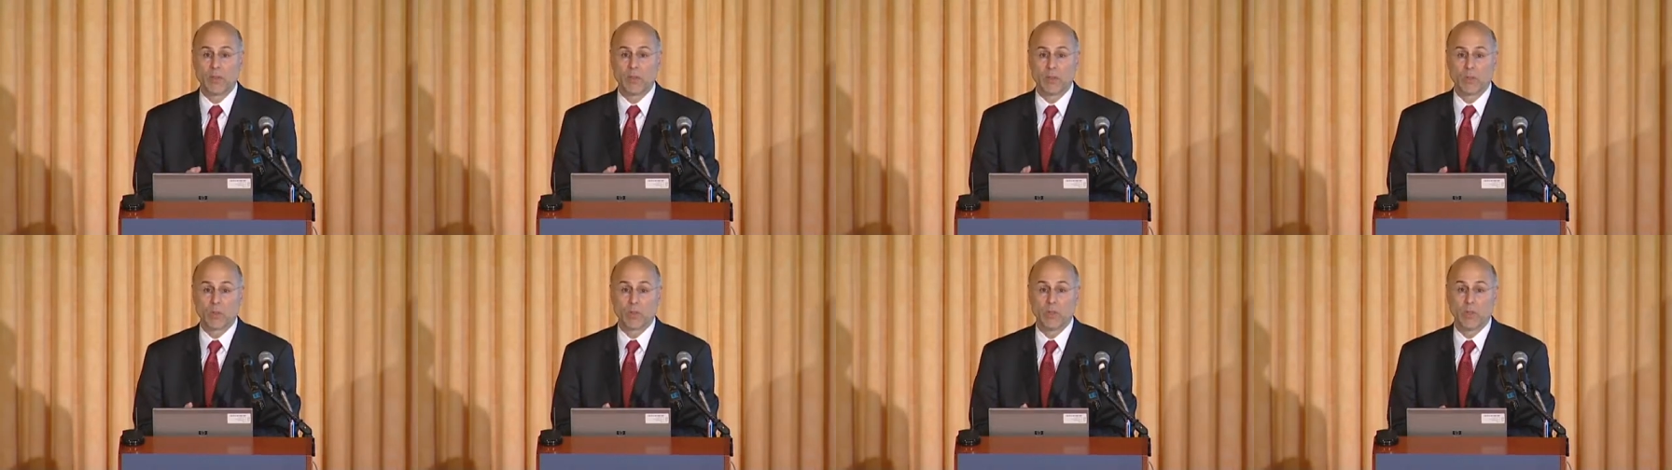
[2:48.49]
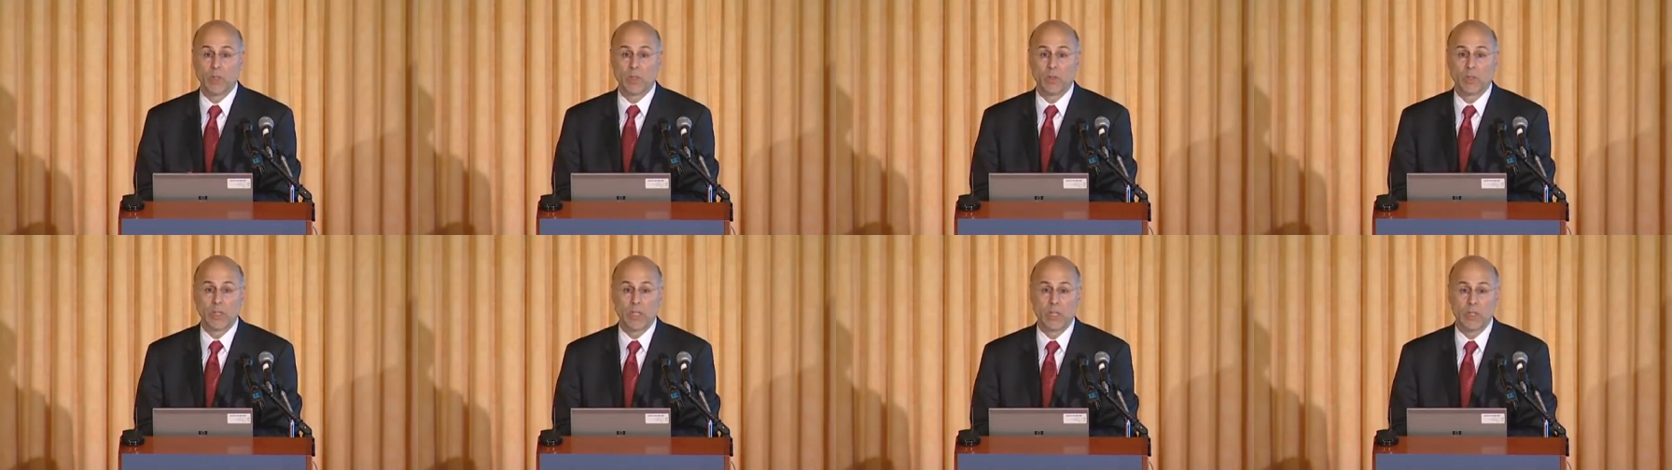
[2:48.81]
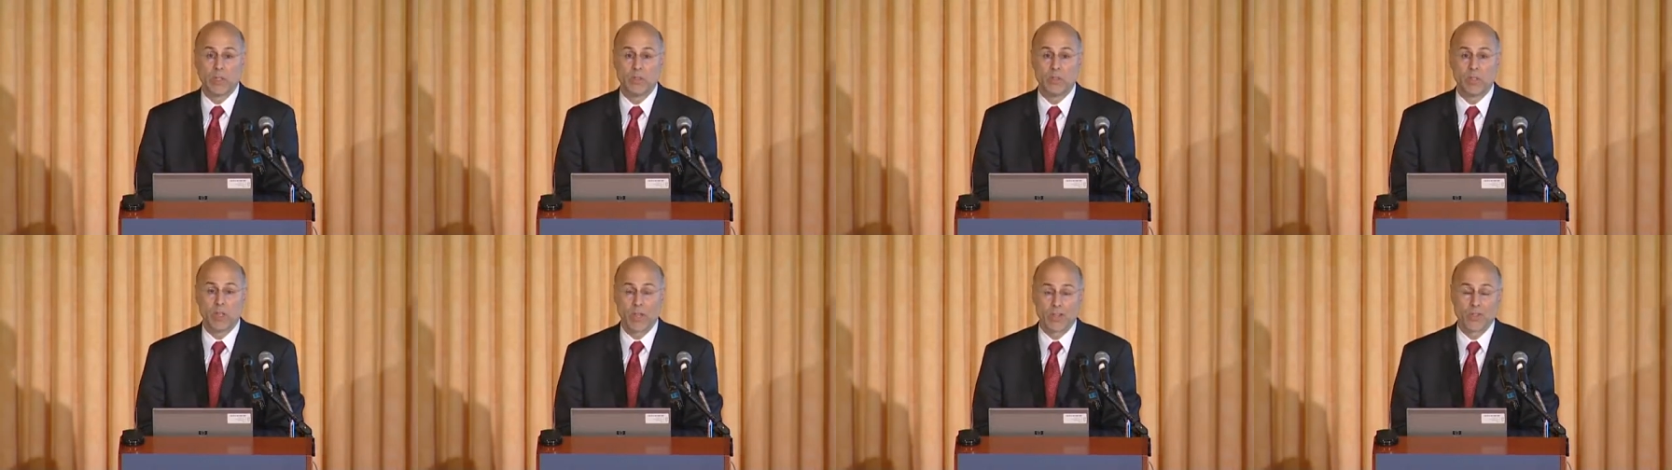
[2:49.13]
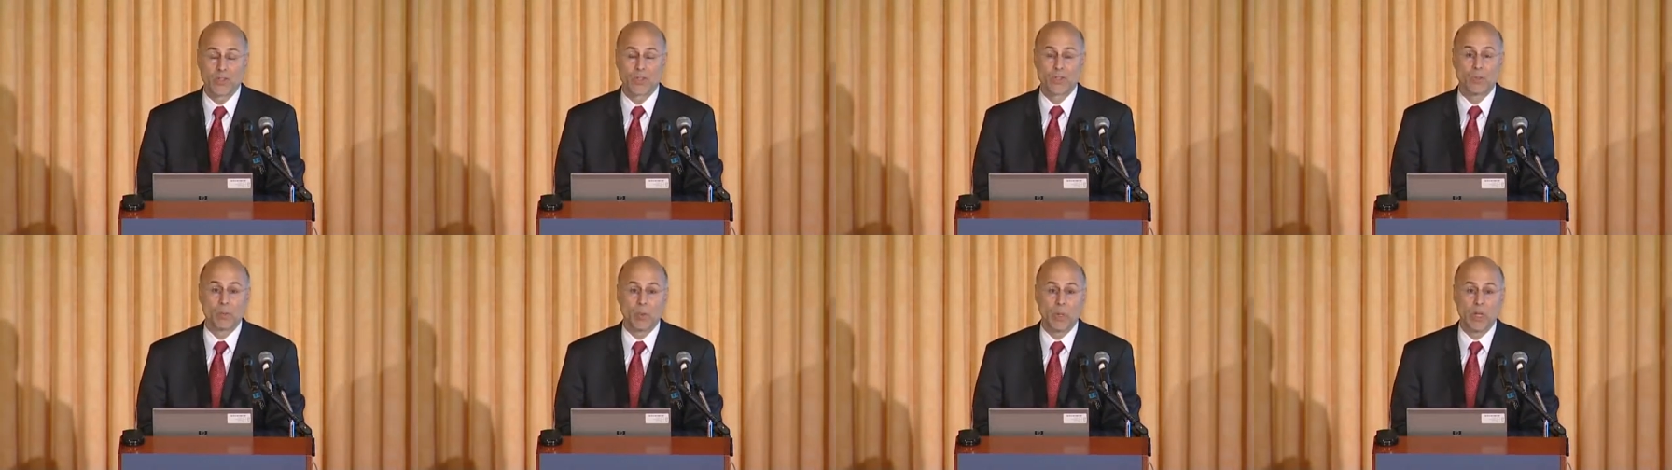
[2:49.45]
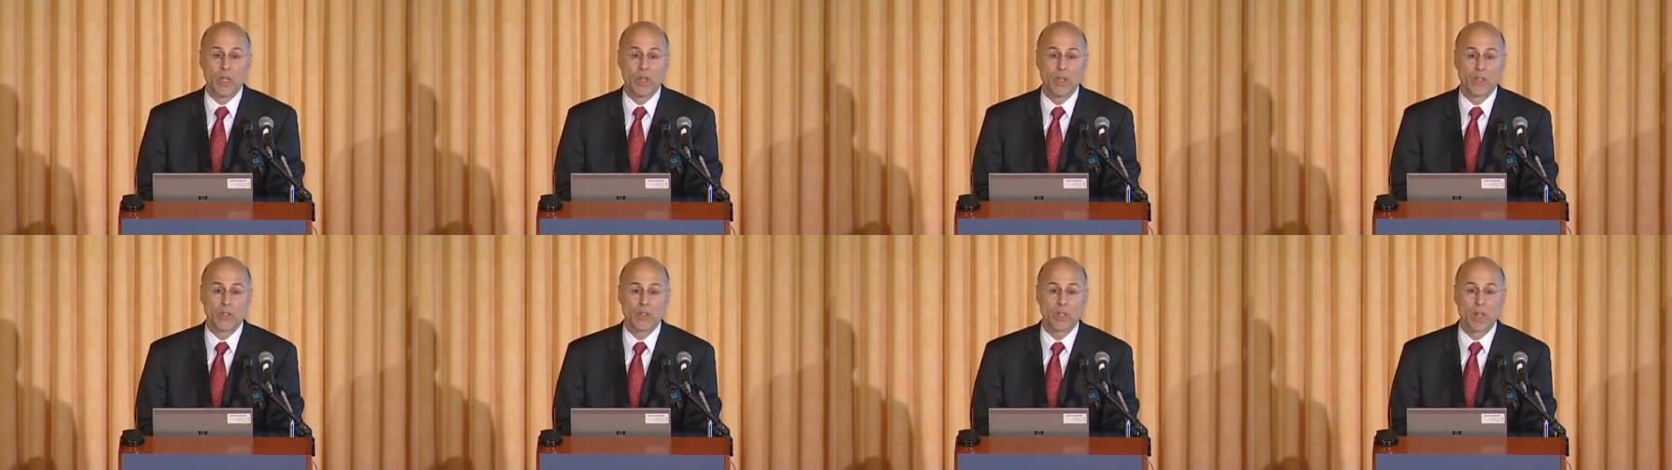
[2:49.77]
that there are nearly a dozen
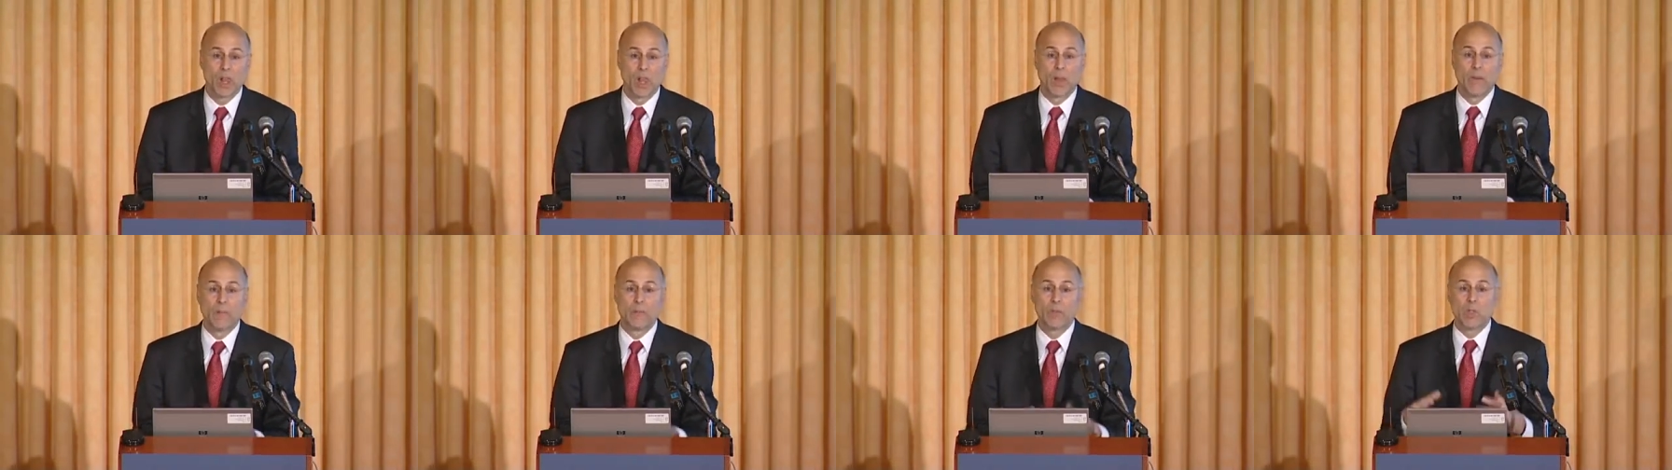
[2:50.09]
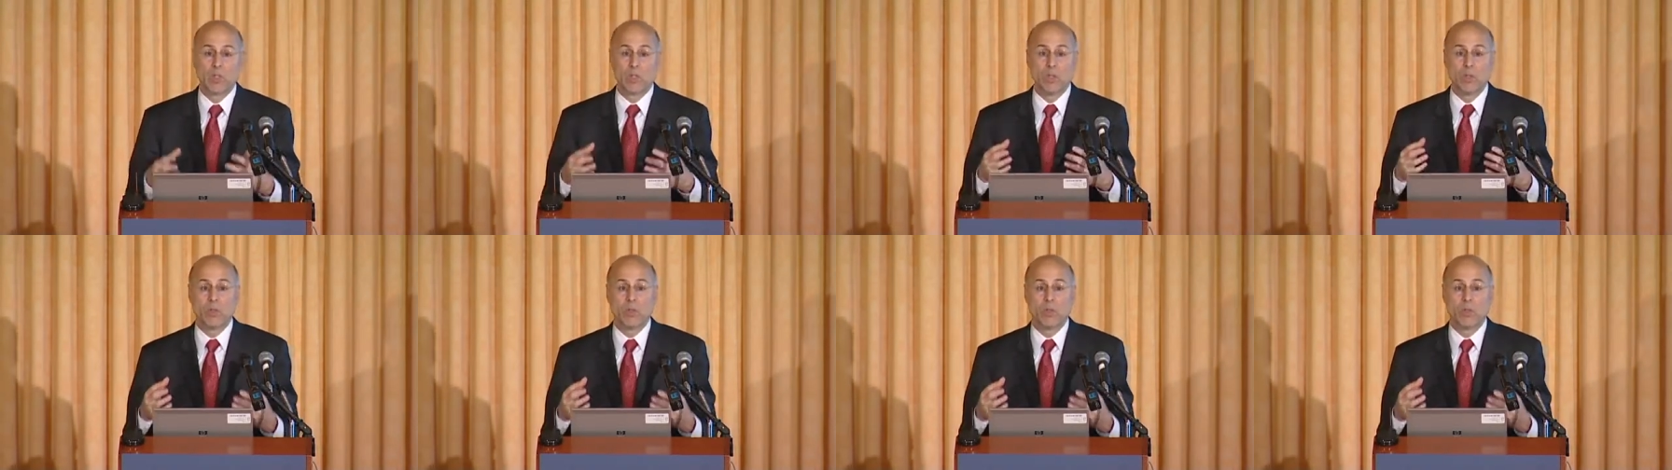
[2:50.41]
ways to